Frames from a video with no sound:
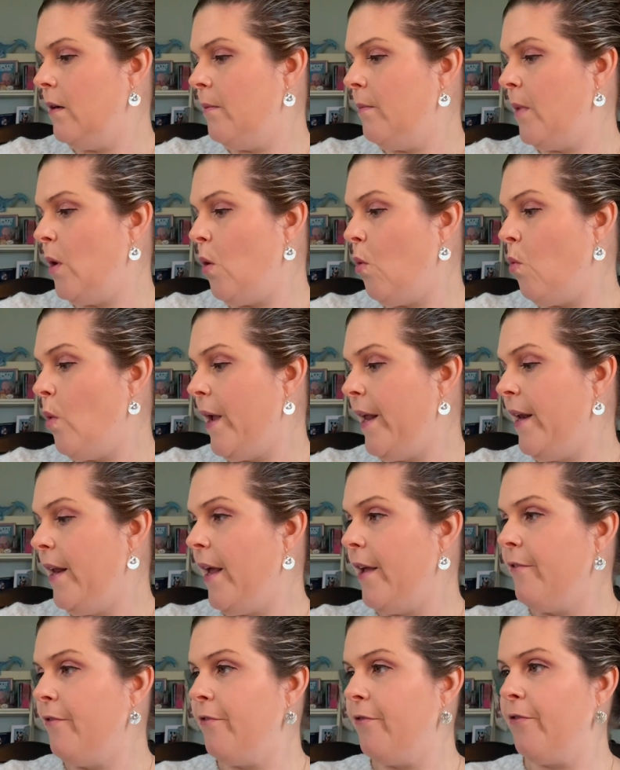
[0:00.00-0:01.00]
Win
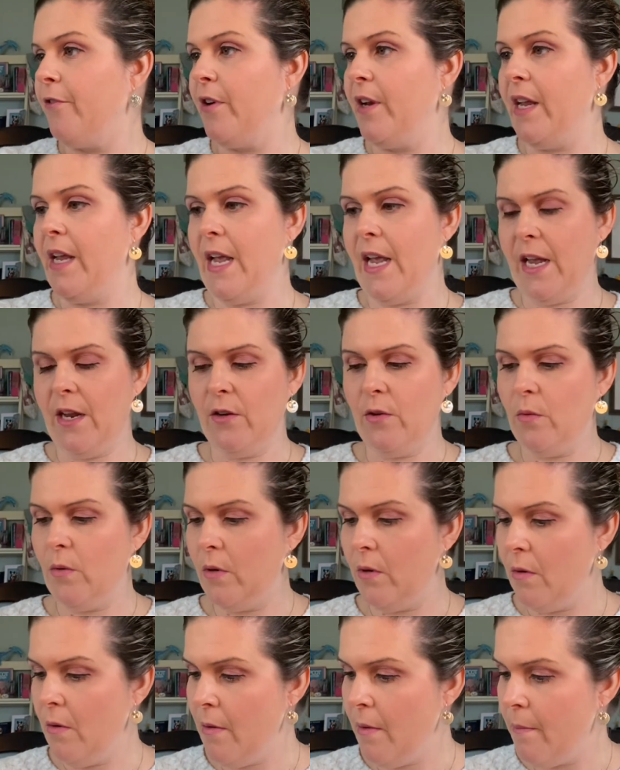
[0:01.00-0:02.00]
a free
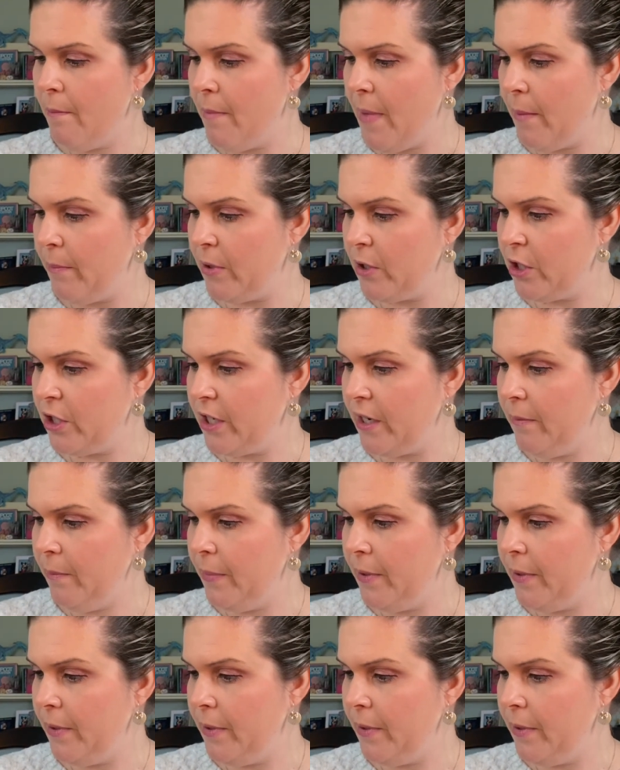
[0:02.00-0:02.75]
annual membership.